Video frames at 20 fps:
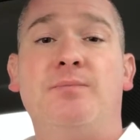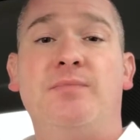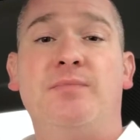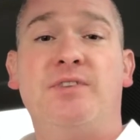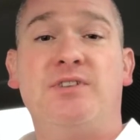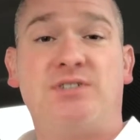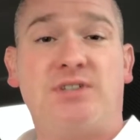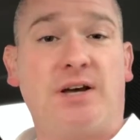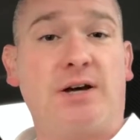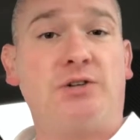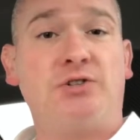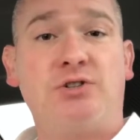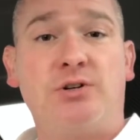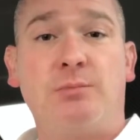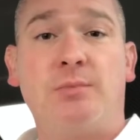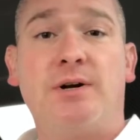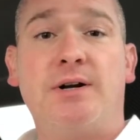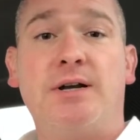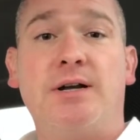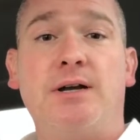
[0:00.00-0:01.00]
this extra
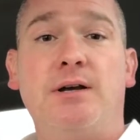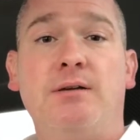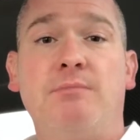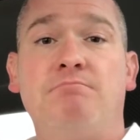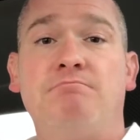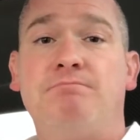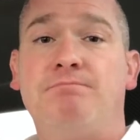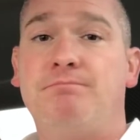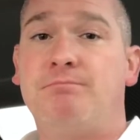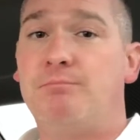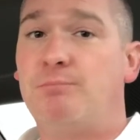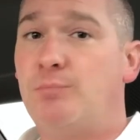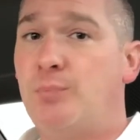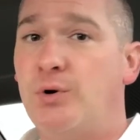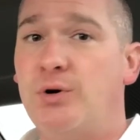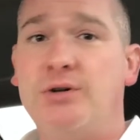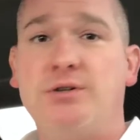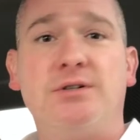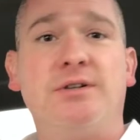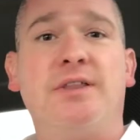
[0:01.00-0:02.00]
money,
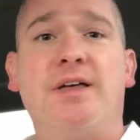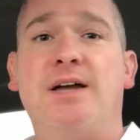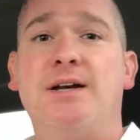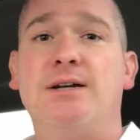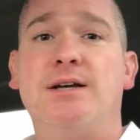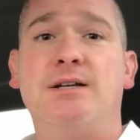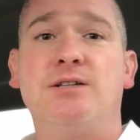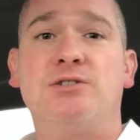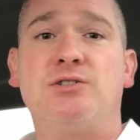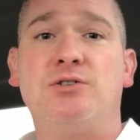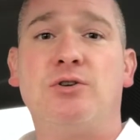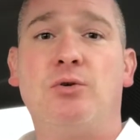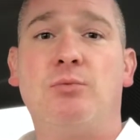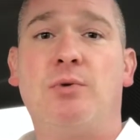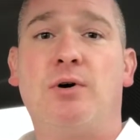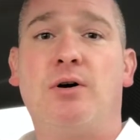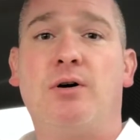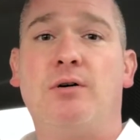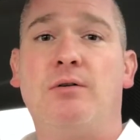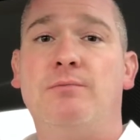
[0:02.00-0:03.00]
put it to that debt
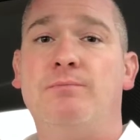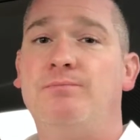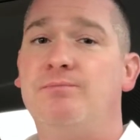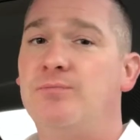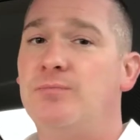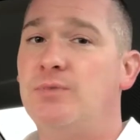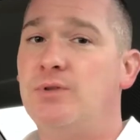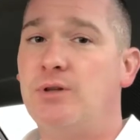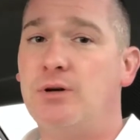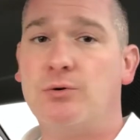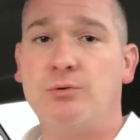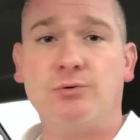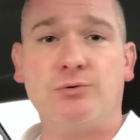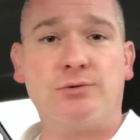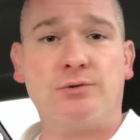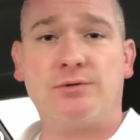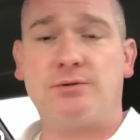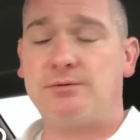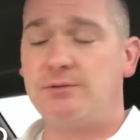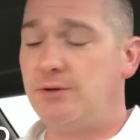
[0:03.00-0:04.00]
snowball.
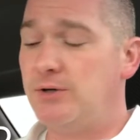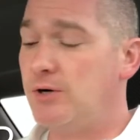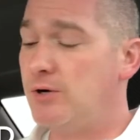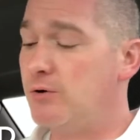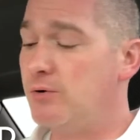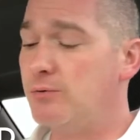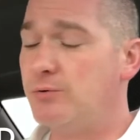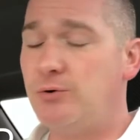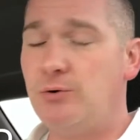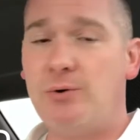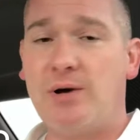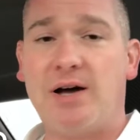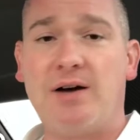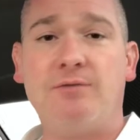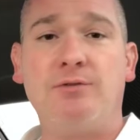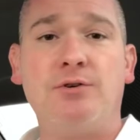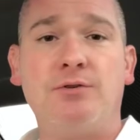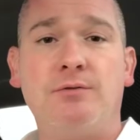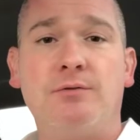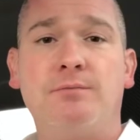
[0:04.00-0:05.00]
Those, you
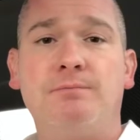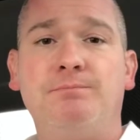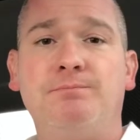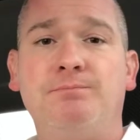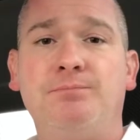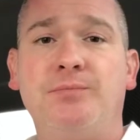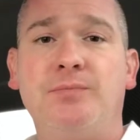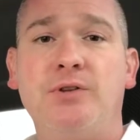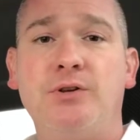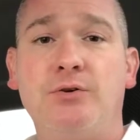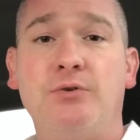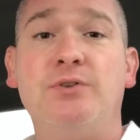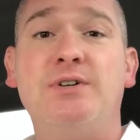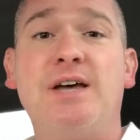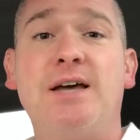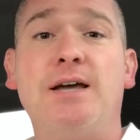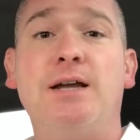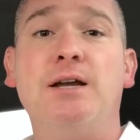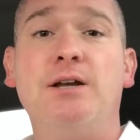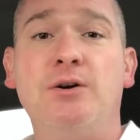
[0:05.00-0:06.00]
have your
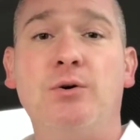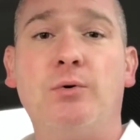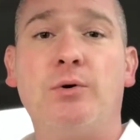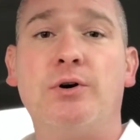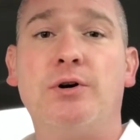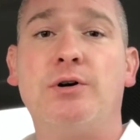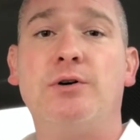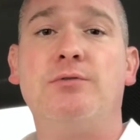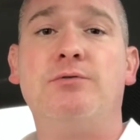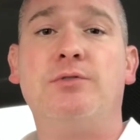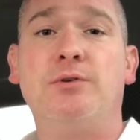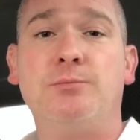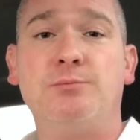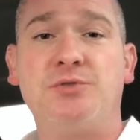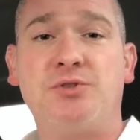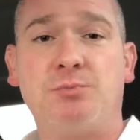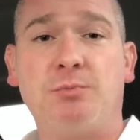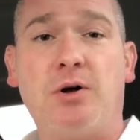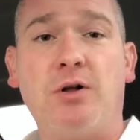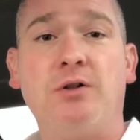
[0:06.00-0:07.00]
debt in order from
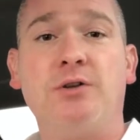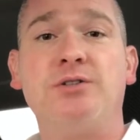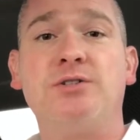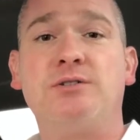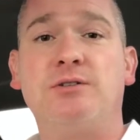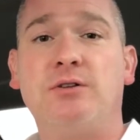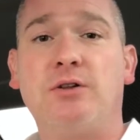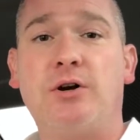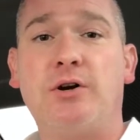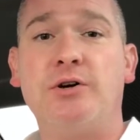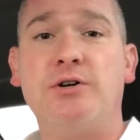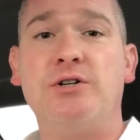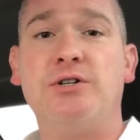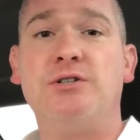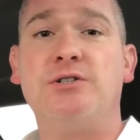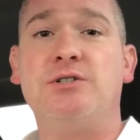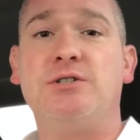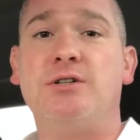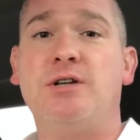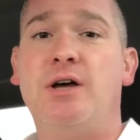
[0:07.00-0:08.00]
smallest to
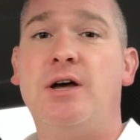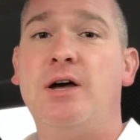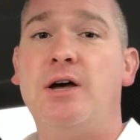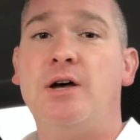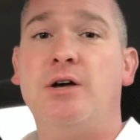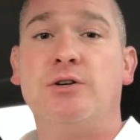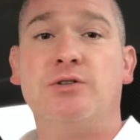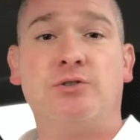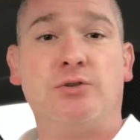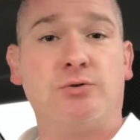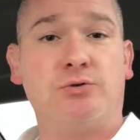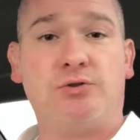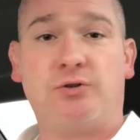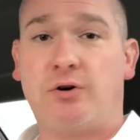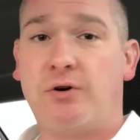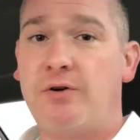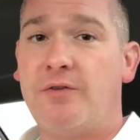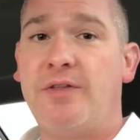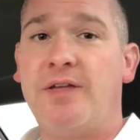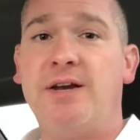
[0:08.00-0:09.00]
largest, so
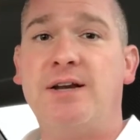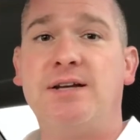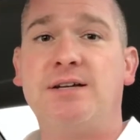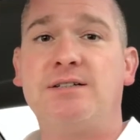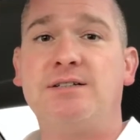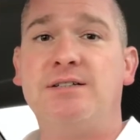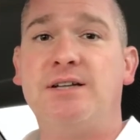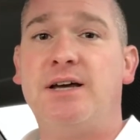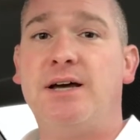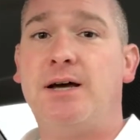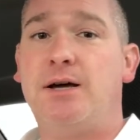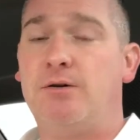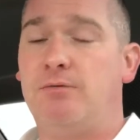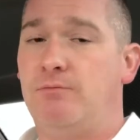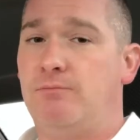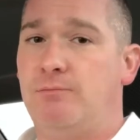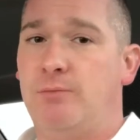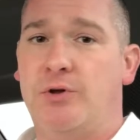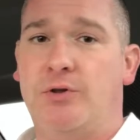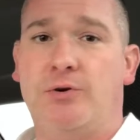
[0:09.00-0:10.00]
start on that next debt,
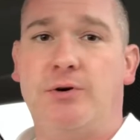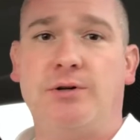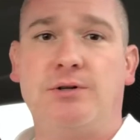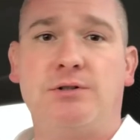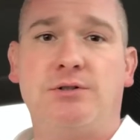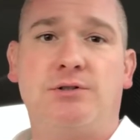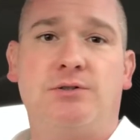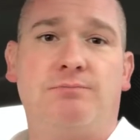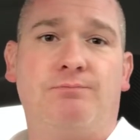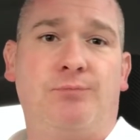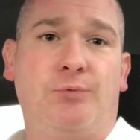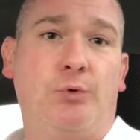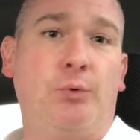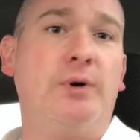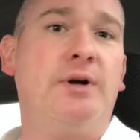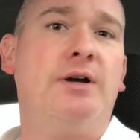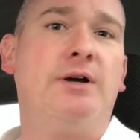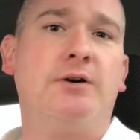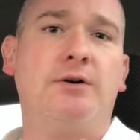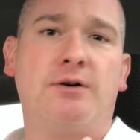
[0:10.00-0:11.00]
whether it's
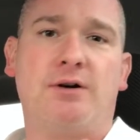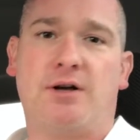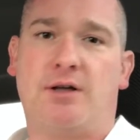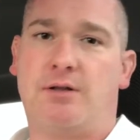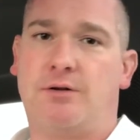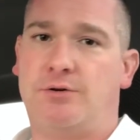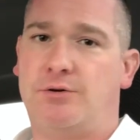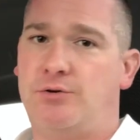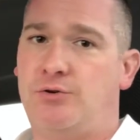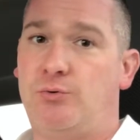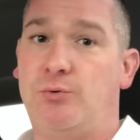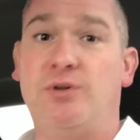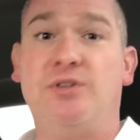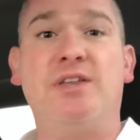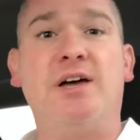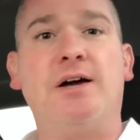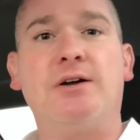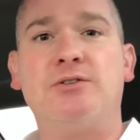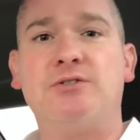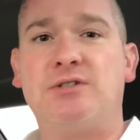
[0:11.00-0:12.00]
$300,
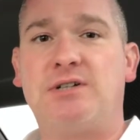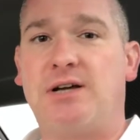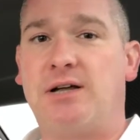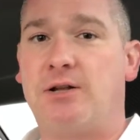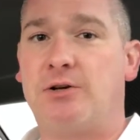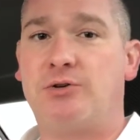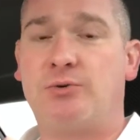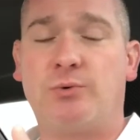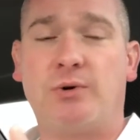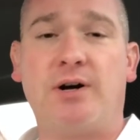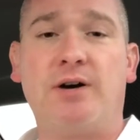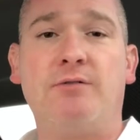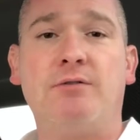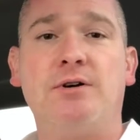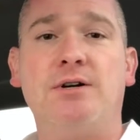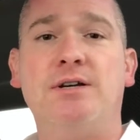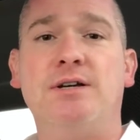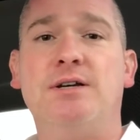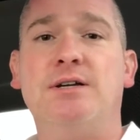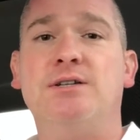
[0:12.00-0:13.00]
$3,000, whatever
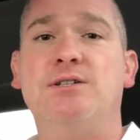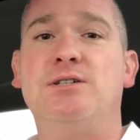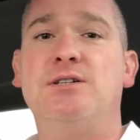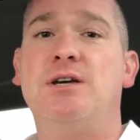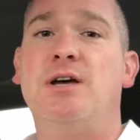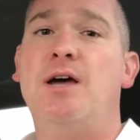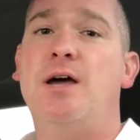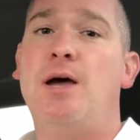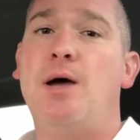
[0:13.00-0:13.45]
it is.